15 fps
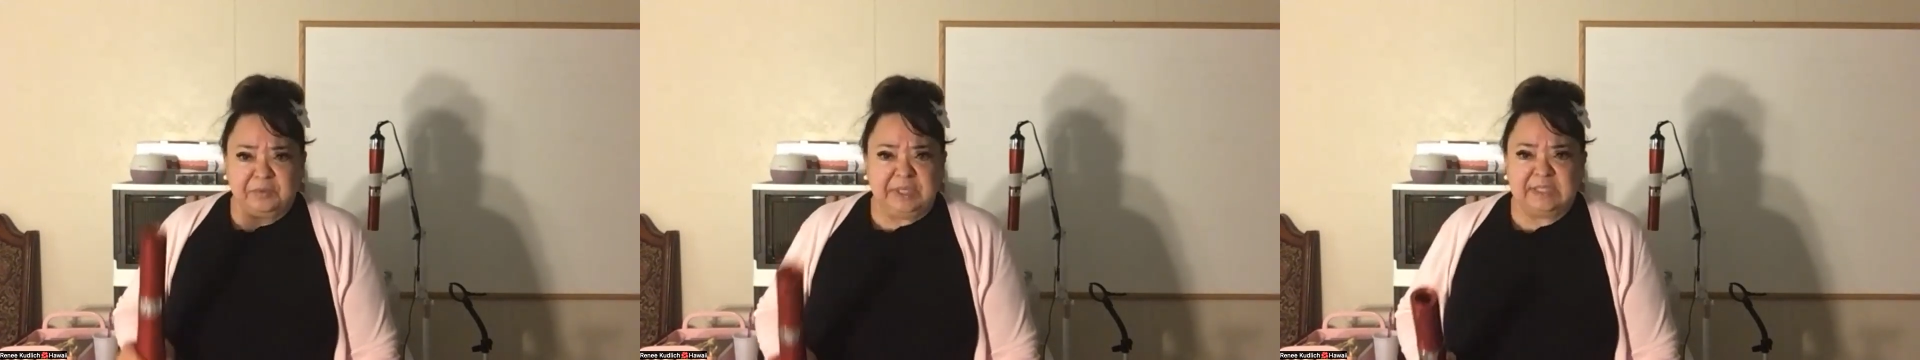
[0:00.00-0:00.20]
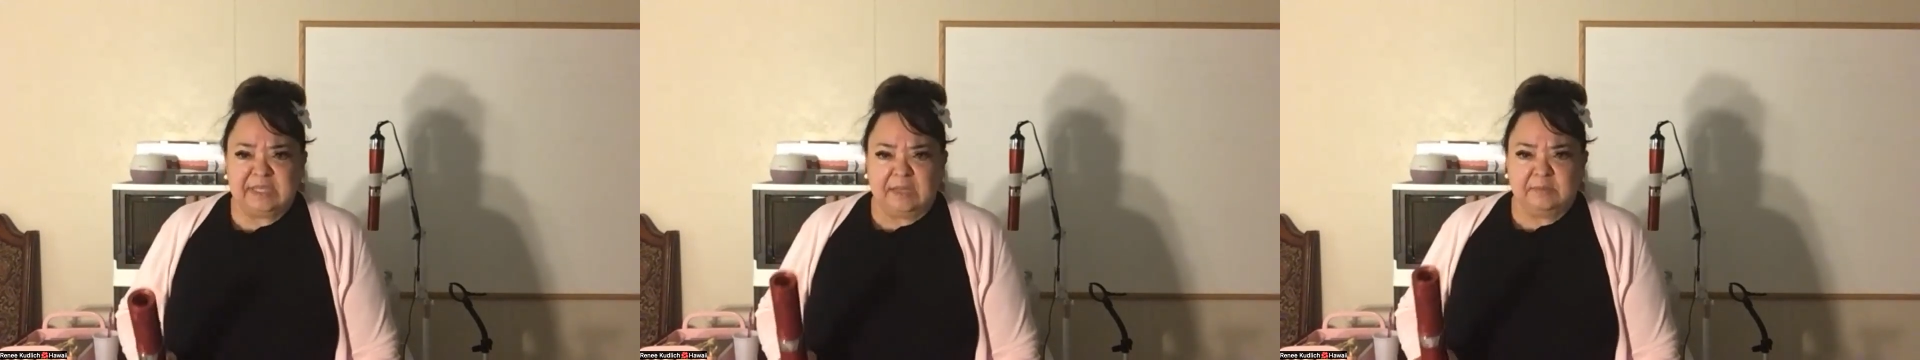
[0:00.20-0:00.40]

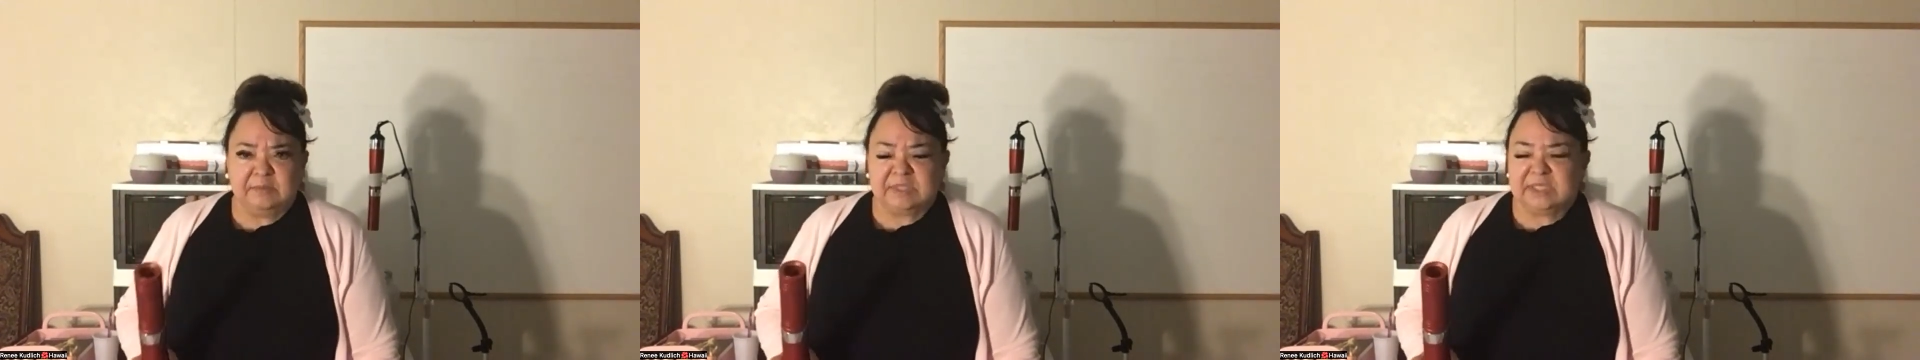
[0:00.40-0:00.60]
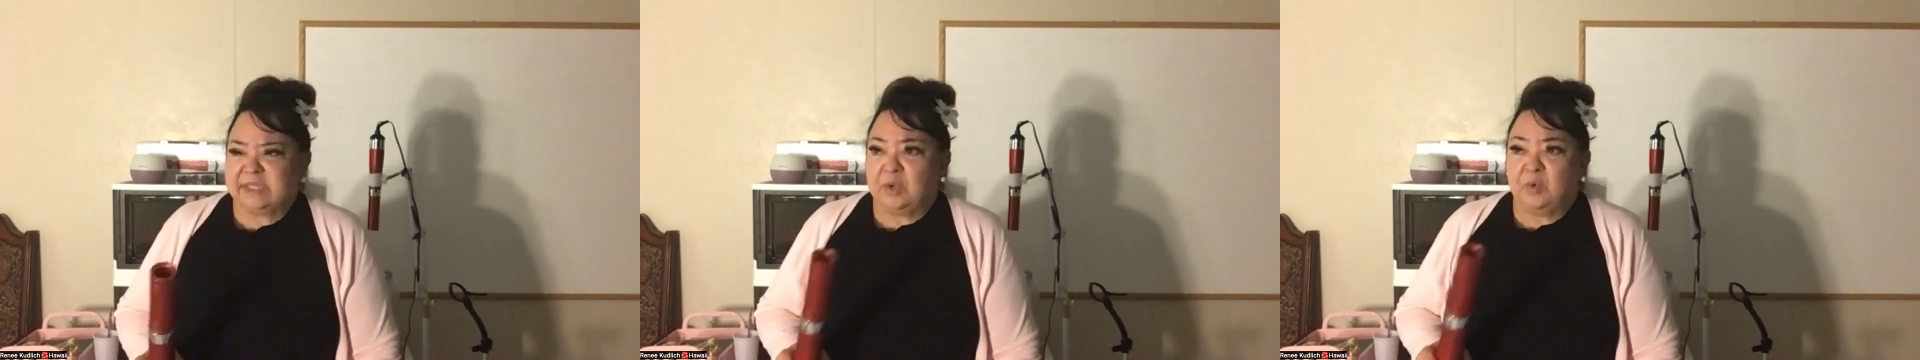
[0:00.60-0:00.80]
3
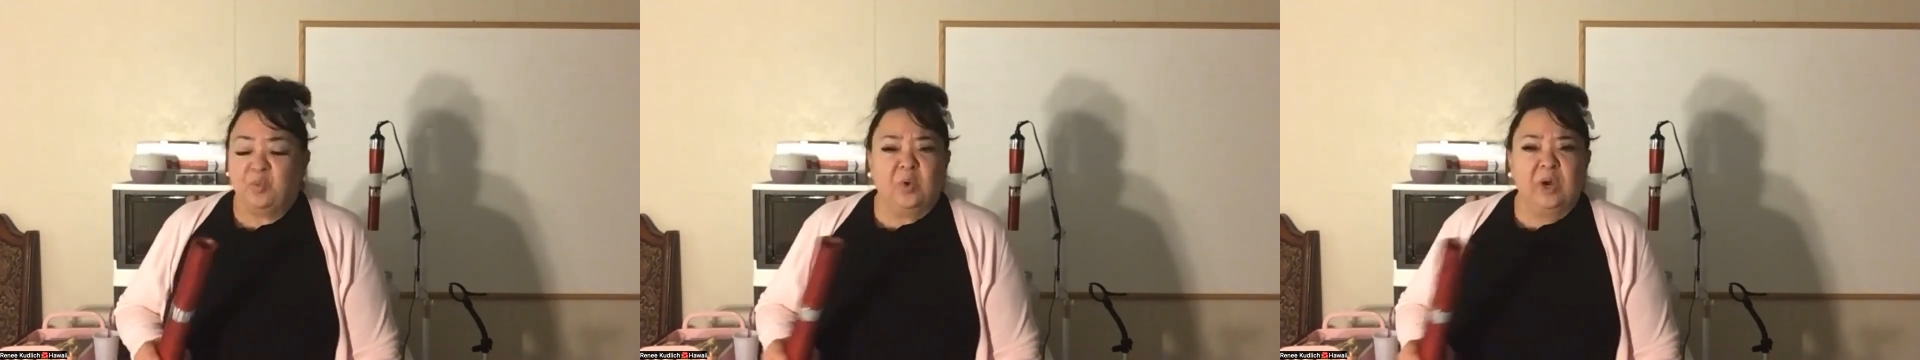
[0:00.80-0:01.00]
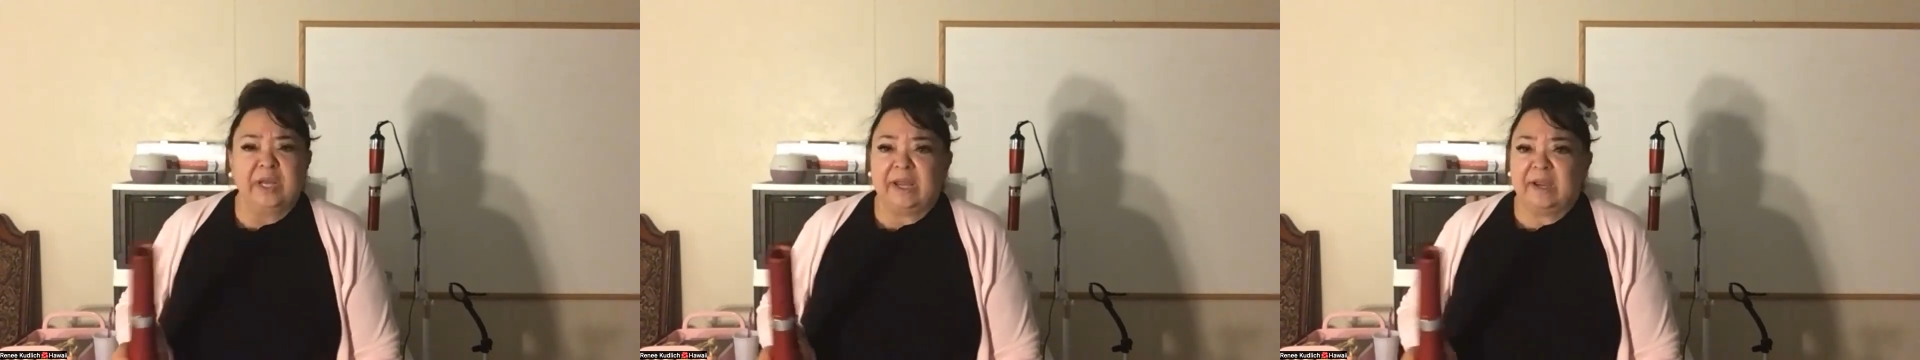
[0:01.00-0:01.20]
times a day,
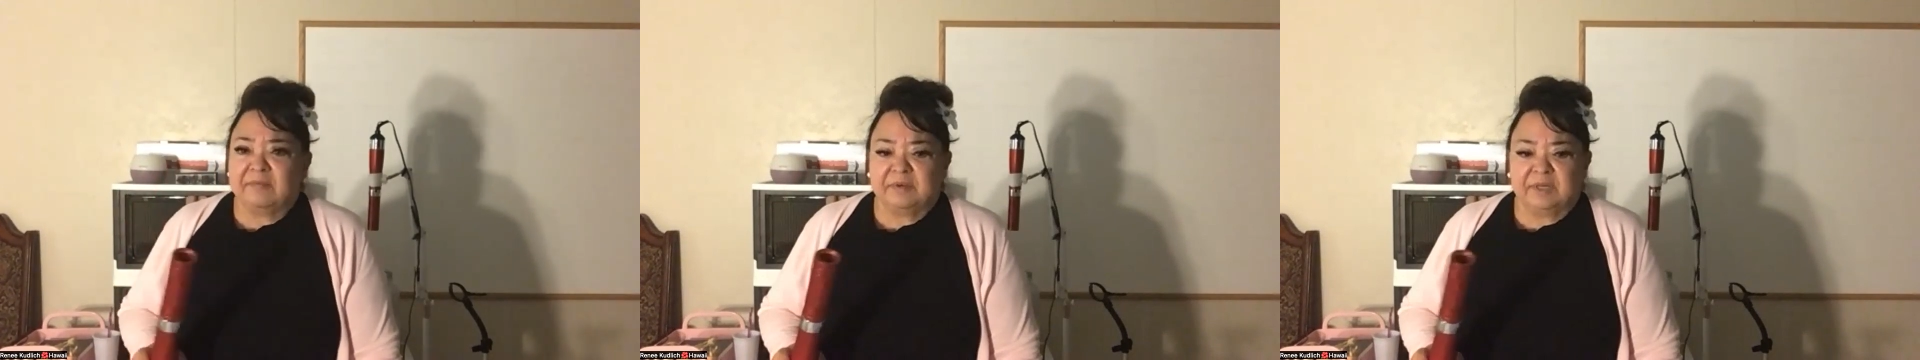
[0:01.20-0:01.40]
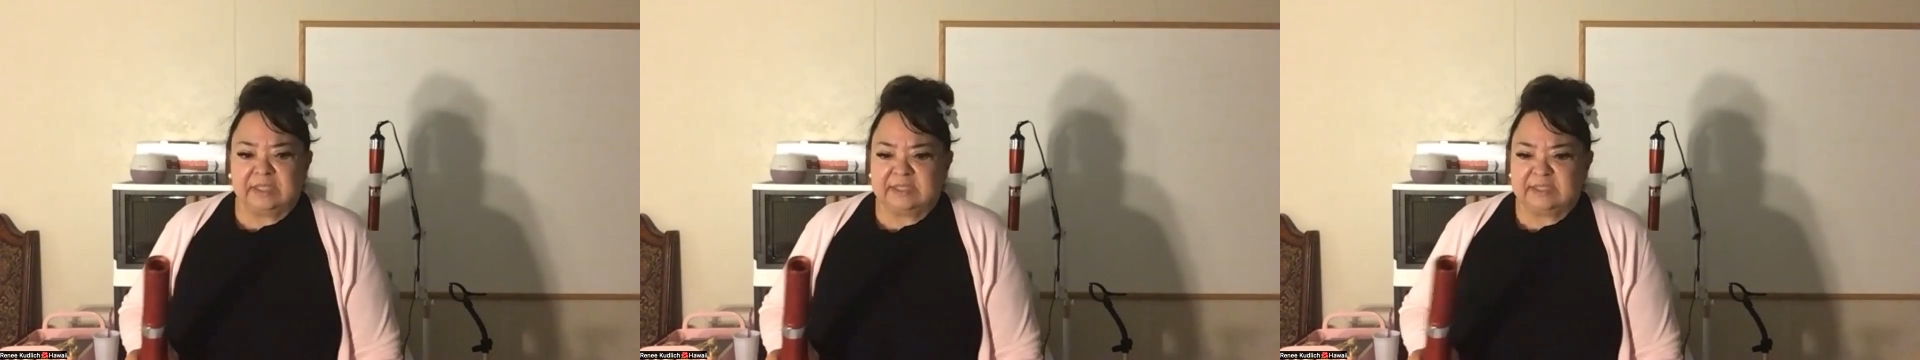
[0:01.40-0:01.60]

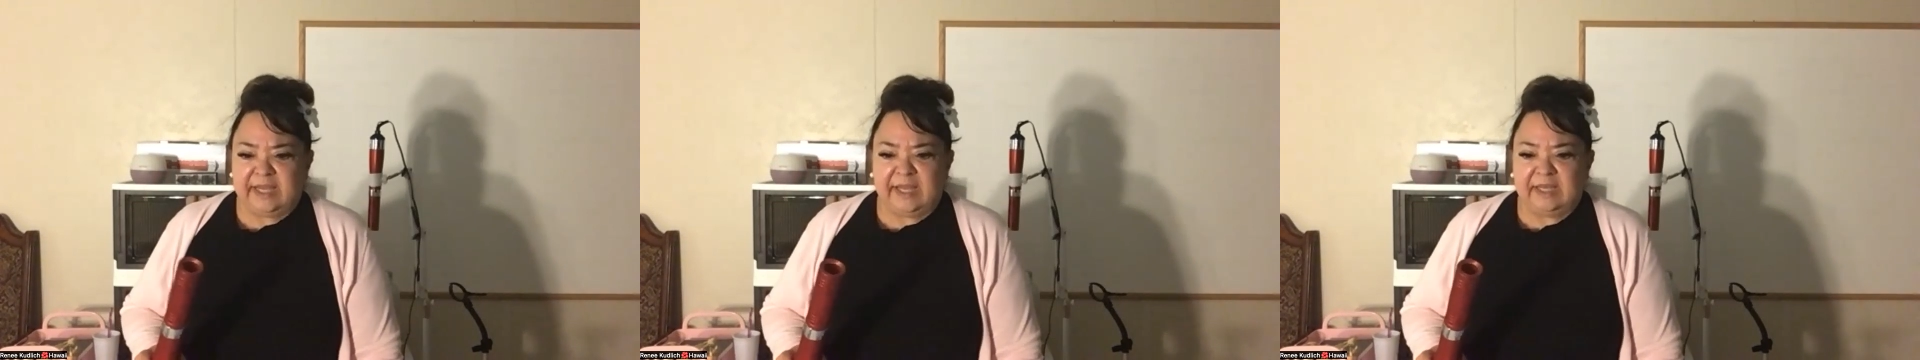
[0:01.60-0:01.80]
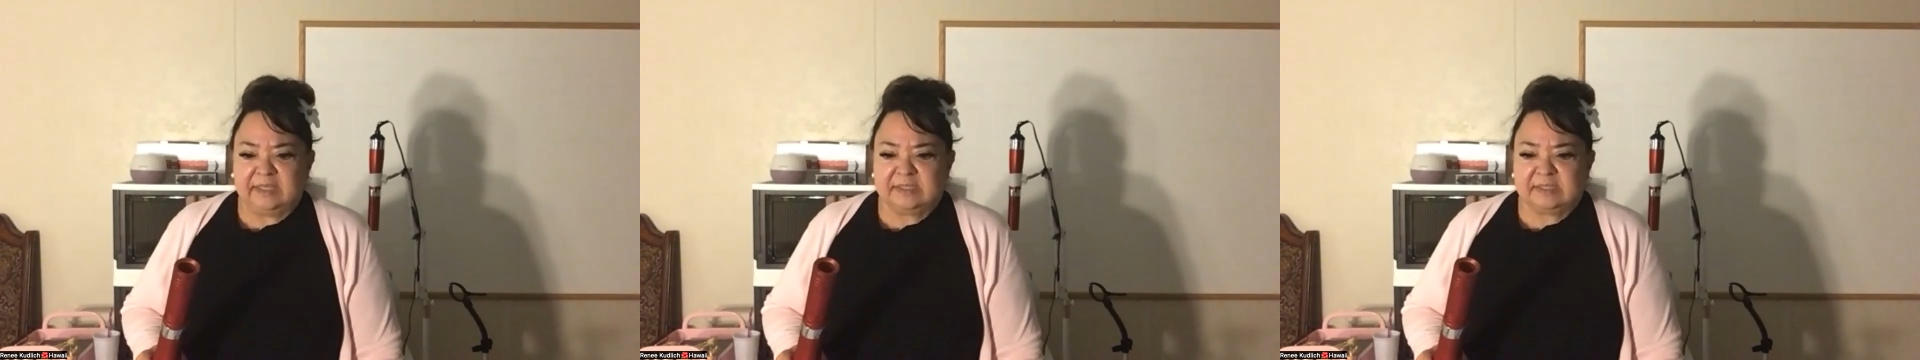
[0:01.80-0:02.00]
whatever it
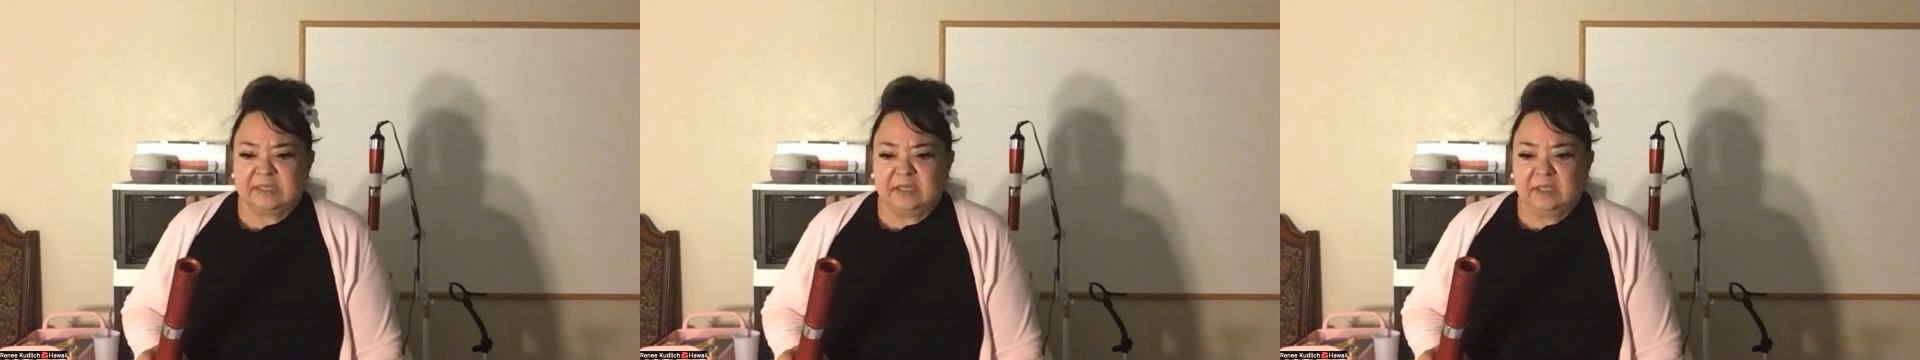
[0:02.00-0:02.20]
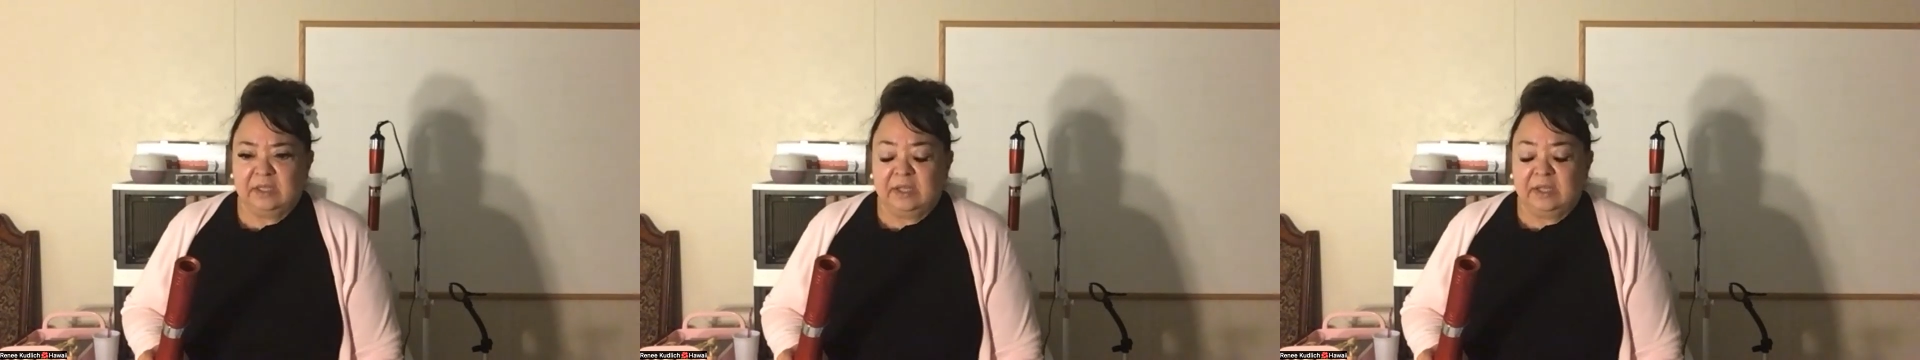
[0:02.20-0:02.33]
takes.